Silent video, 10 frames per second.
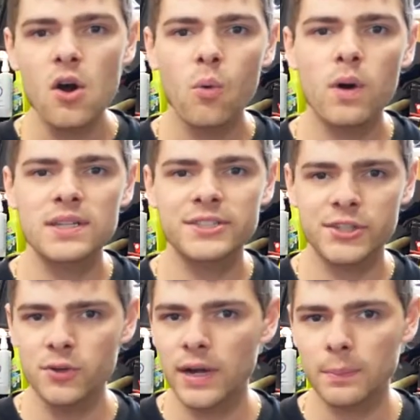was
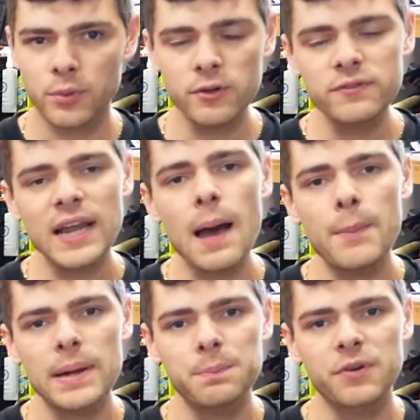to improve
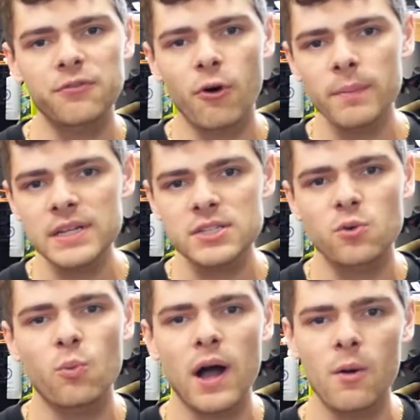top-end performance
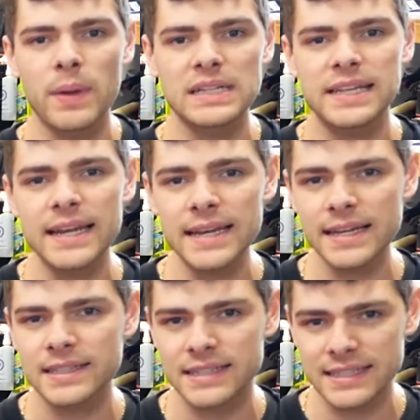while
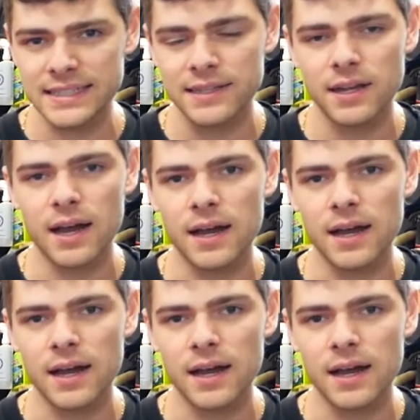maintaining decent